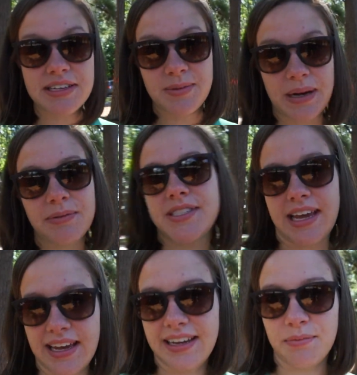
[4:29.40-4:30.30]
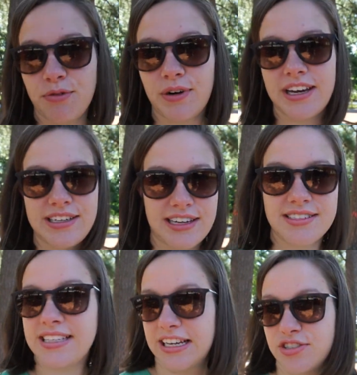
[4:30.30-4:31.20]
anyways, what I was saying before I got
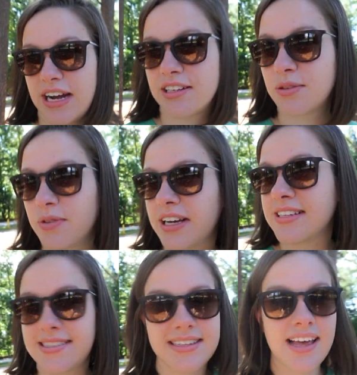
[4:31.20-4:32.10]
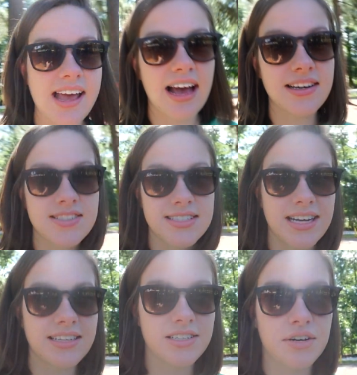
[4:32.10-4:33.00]
sidetracked was I just
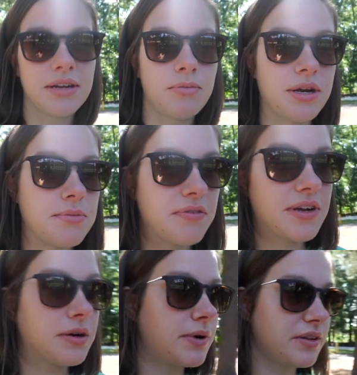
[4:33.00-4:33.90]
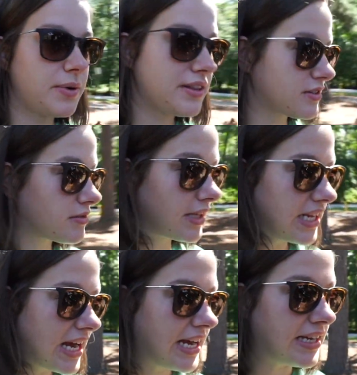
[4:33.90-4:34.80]
decided to go ahead and bring them over here while the weather's
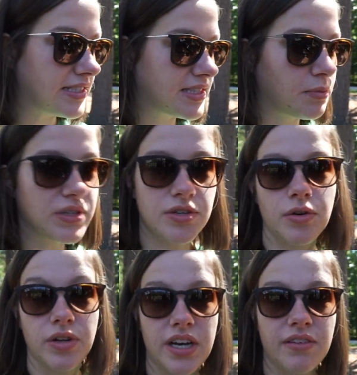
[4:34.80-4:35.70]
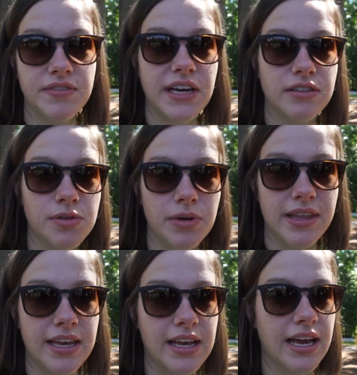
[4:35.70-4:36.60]
really nice. The boys are old enough now to where
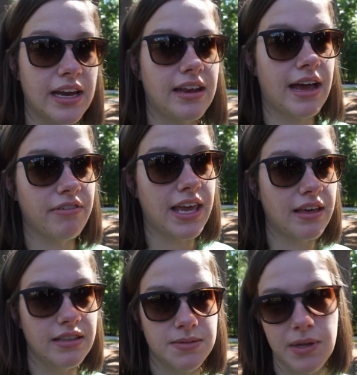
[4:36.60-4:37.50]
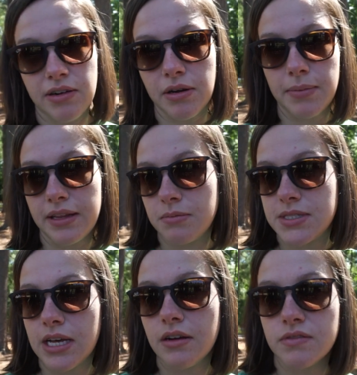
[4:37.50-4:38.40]
they can kind of navigate this playground by
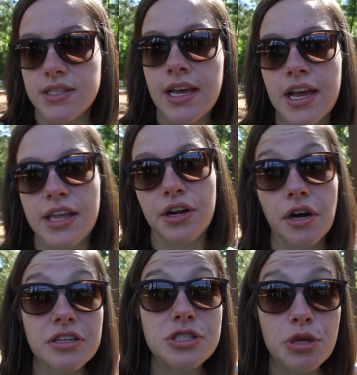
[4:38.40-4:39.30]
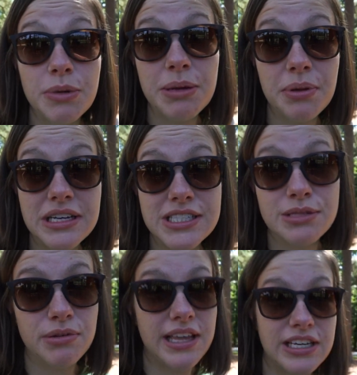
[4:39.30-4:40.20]
themselves. There aren't too many
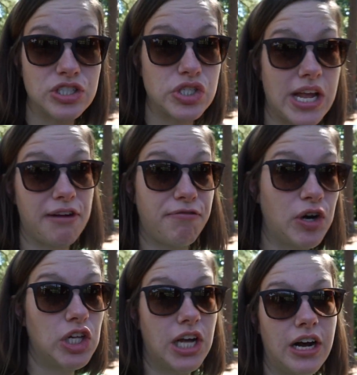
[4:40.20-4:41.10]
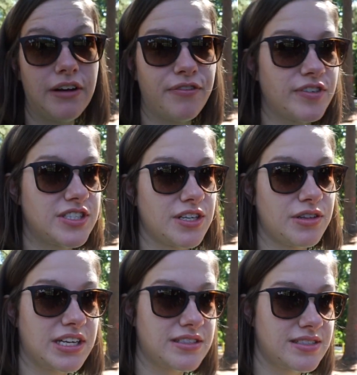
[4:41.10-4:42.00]
places where they can just like fall off, so
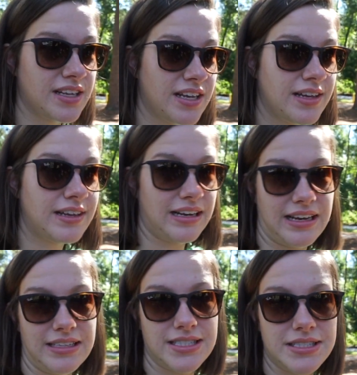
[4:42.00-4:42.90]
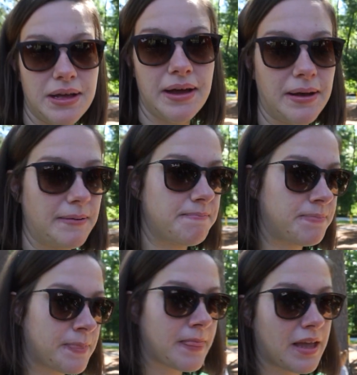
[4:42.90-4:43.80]
that's nice. Um,
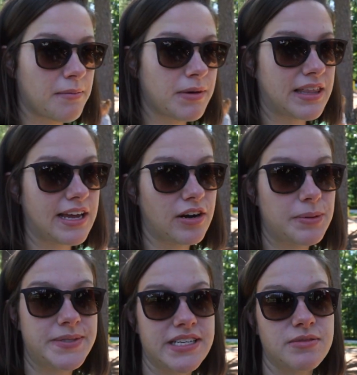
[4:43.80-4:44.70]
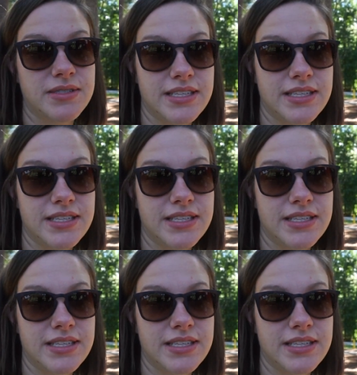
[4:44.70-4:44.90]
but they are obsessed with